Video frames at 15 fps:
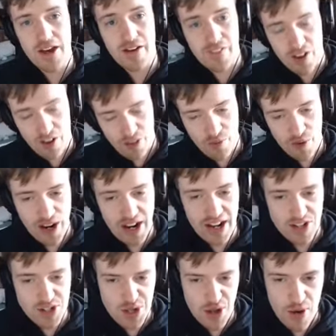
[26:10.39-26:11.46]
And then on the
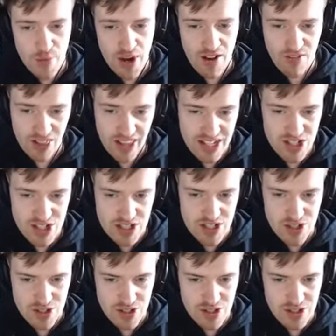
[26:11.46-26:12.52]
right-hand side, we have less
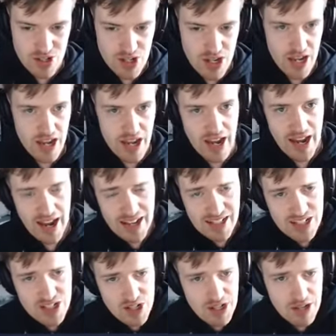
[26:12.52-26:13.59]
distance.
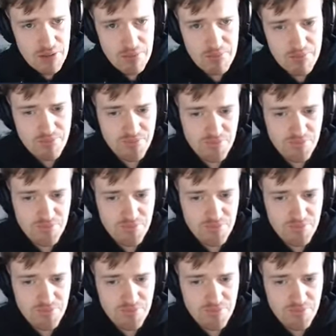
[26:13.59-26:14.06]
And, um,